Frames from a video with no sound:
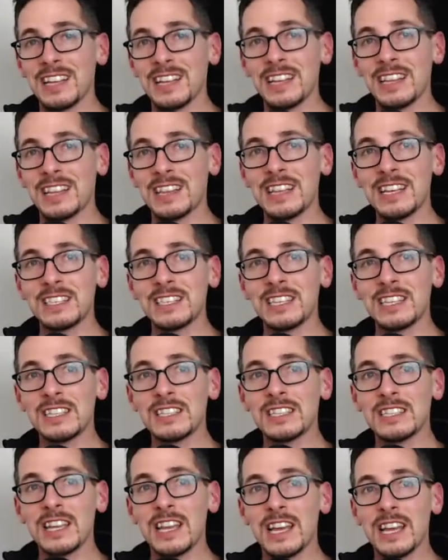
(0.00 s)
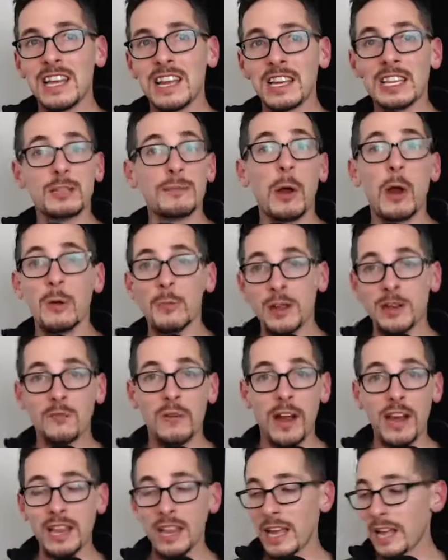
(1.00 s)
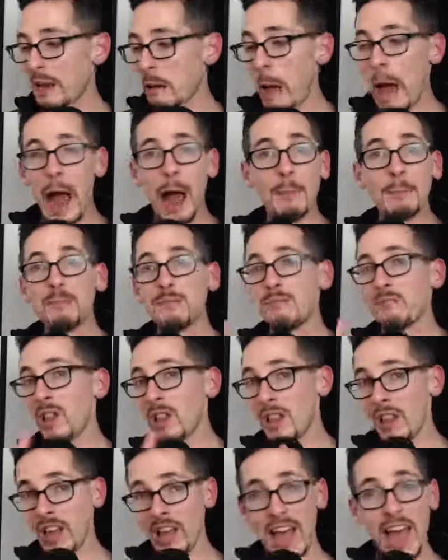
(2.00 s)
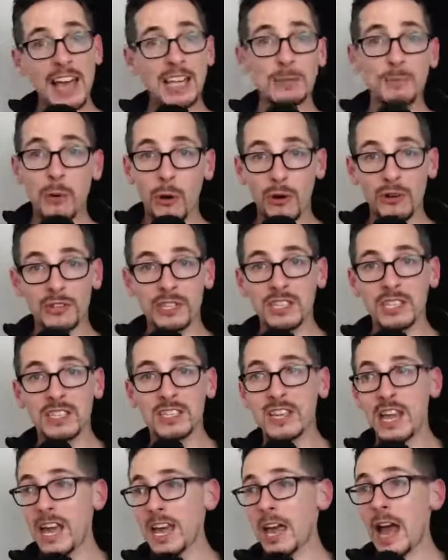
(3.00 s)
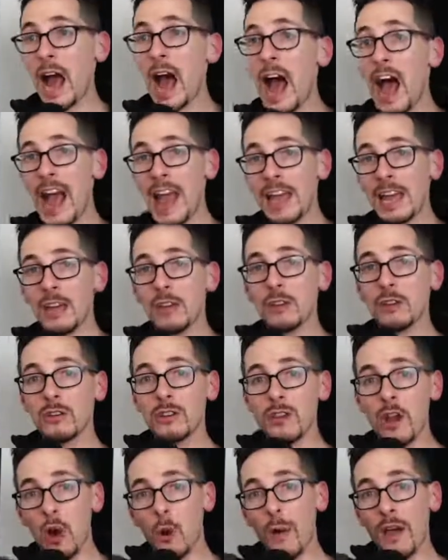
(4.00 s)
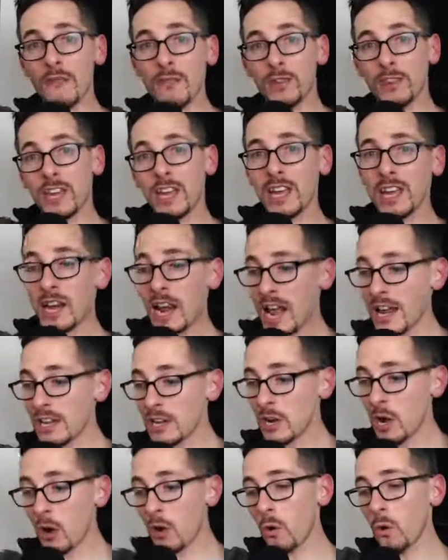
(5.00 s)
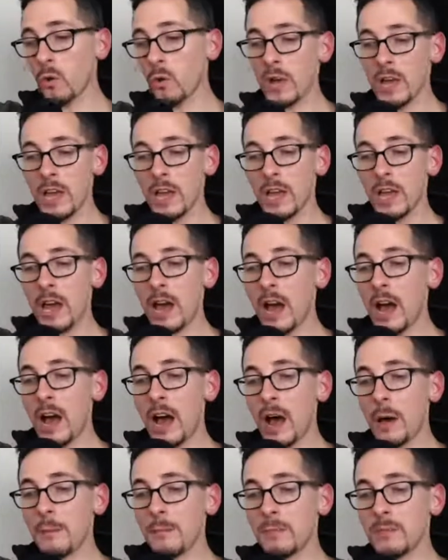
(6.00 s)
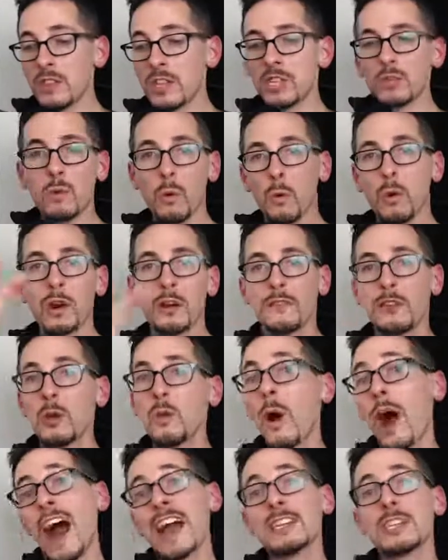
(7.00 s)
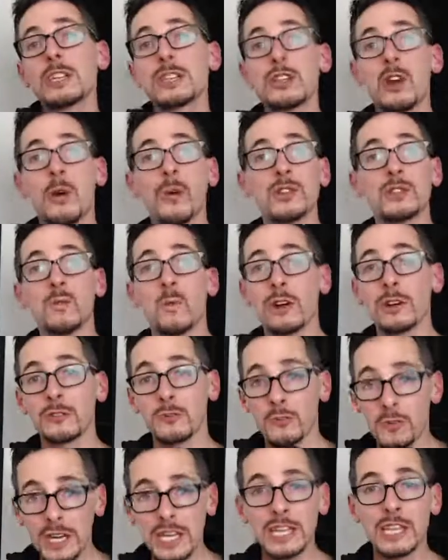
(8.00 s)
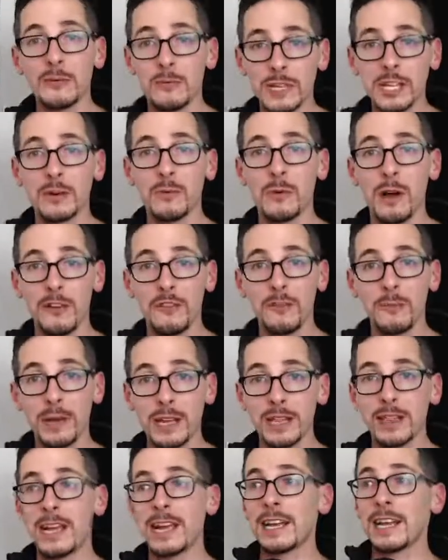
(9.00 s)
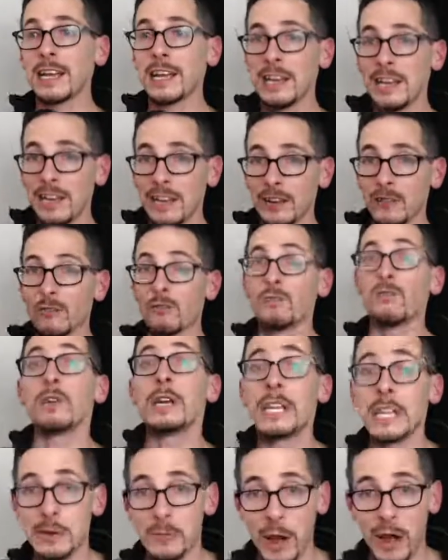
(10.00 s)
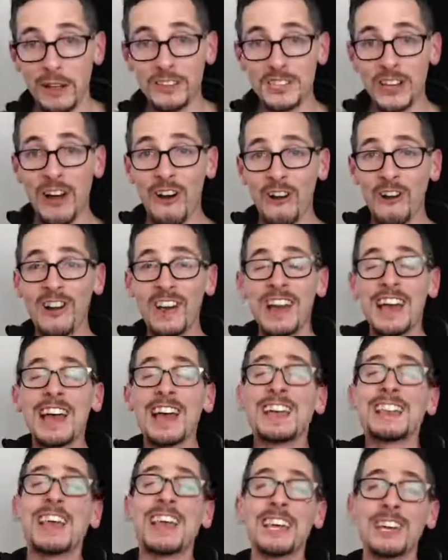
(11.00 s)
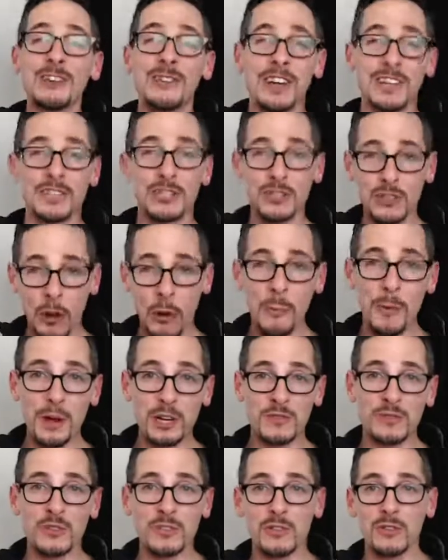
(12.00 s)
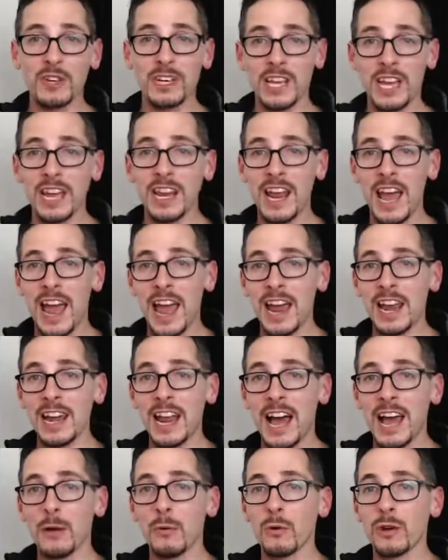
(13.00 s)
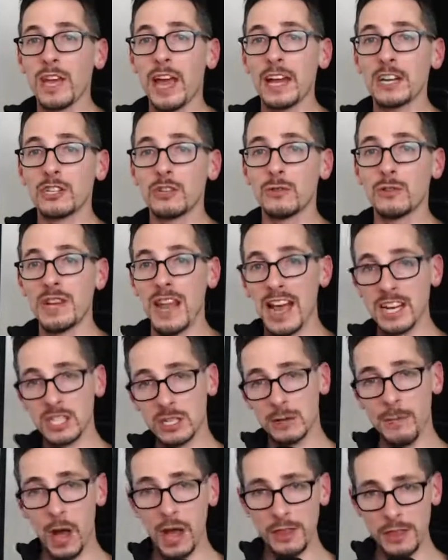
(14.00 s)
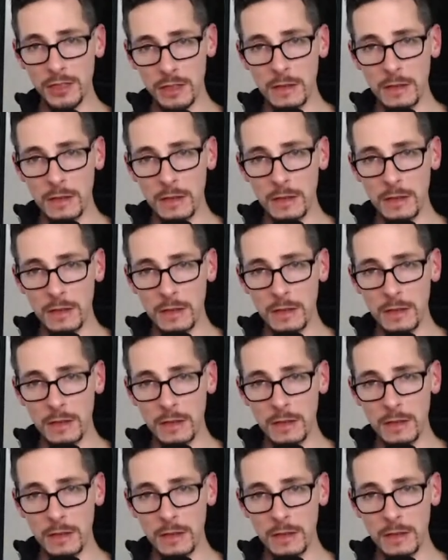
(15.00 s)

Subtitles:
this is an experiment, right? Like I'm the last person to say I know everything and I know this will work for you. I just know it's worked really, really well for me, like really well. So thank you guys so much for tuning in, and I will catch you next month